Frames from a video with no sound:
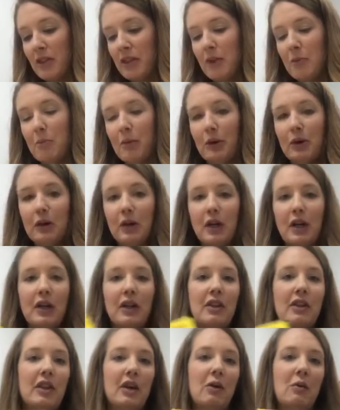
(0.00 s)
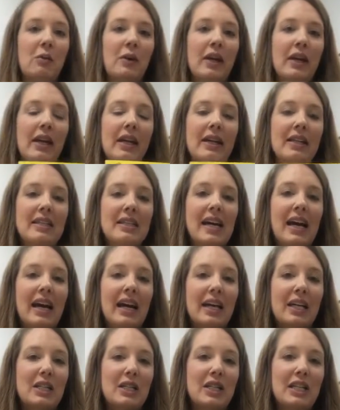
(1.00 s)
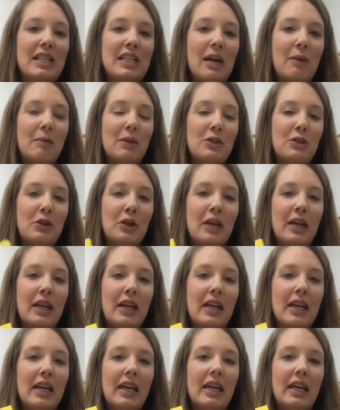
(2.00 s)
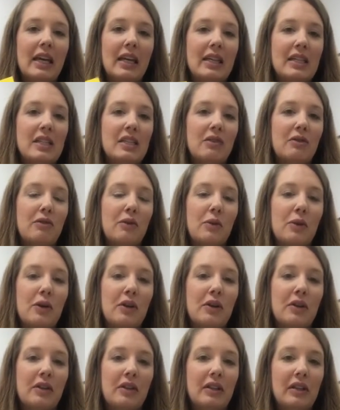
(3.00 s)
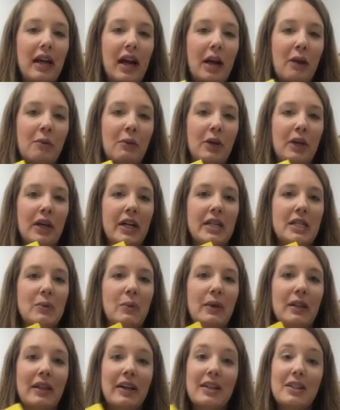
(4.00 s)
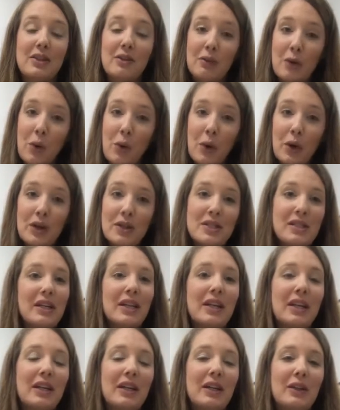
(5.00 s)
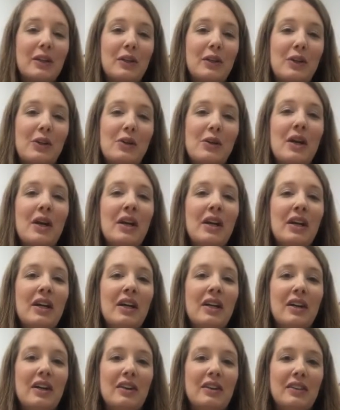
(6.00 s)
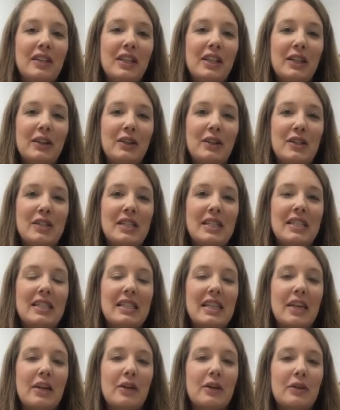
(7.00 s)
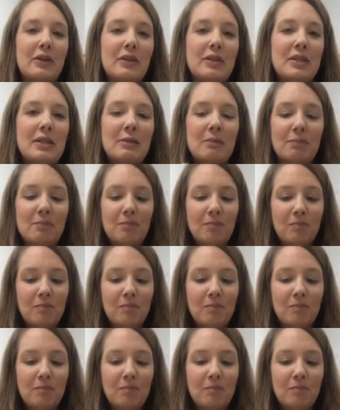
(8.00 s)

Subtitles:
The book that we tagged anytime we do a kit for the libraries, we like to, of course, include early literacy skills.